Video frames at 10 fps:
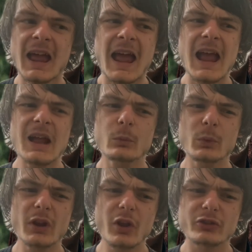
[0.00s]
And
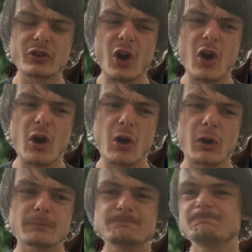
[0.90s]
we all
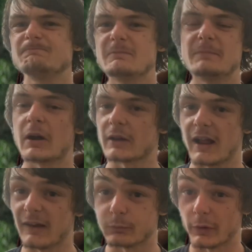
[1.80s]
saw about
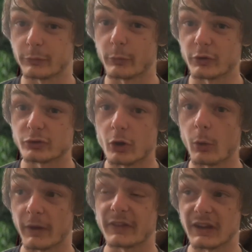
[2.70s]
halfway through the
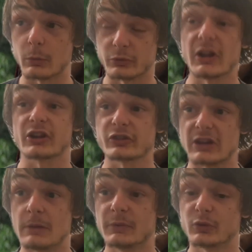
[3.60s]
show, I think it was
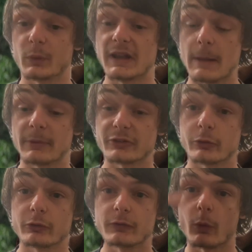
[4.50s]
actually in between
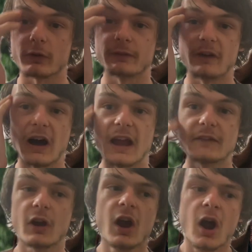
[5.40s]
episodes four and
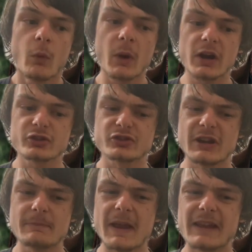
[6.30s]
five, where
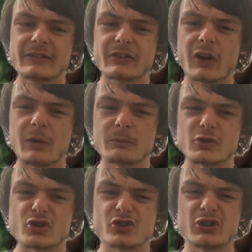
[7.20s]
she made some
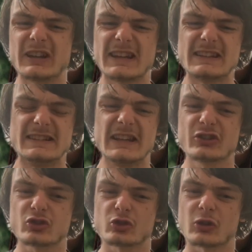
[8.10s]
shitty
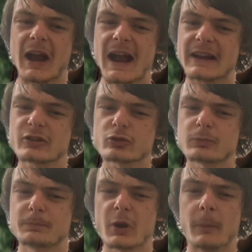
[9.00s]
diss track
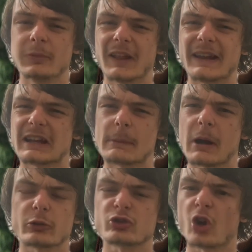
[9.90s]
tr complaining
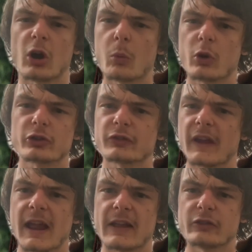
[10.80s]
about Star Wars
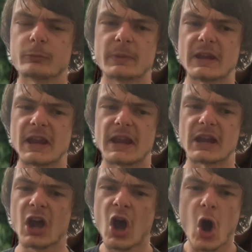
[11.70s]
fans
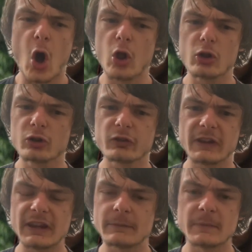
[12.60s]
being all
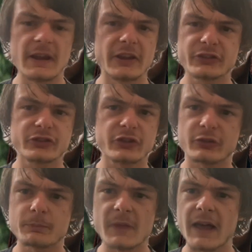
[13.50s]
the
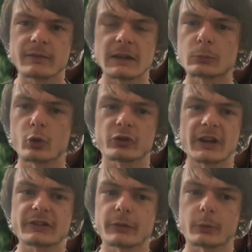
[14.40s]
ists that liberals
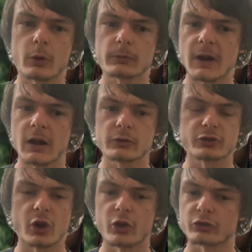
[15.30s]
like to throw around.
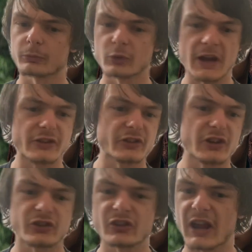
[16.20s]
She calls them
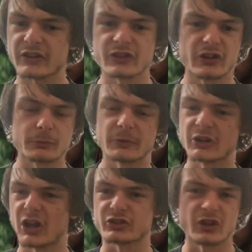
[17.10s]
racist, sexist,
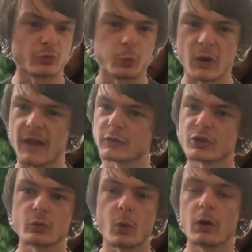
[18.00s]
misogynist, whatever
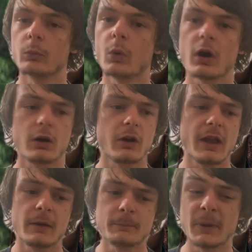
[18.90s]
you want. What?
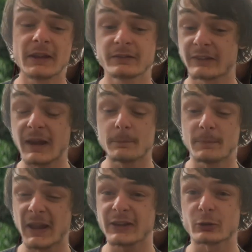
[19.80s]

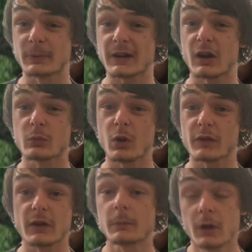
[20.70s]
Take your pick on one
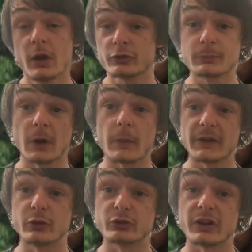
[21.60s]
of them. She
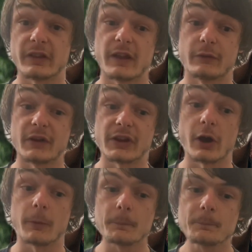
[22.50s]
probably used it in that
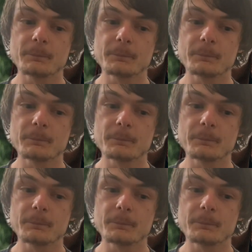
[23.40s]
video.